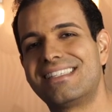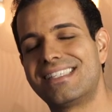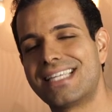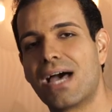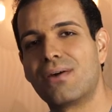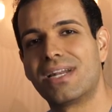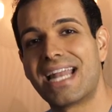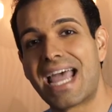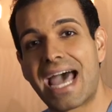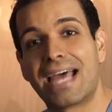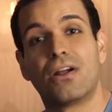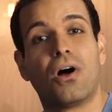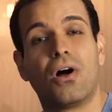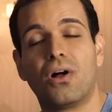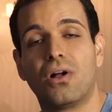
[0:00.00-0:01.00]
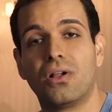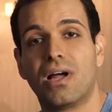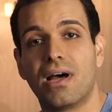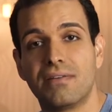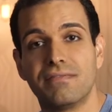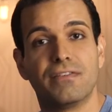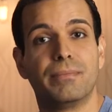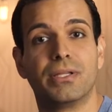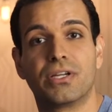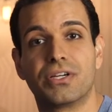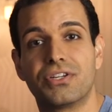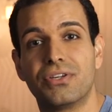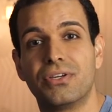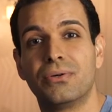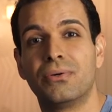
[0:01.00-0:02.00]
sounded at all unfamiliar
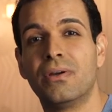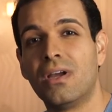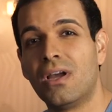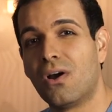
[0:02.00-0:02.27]
to you,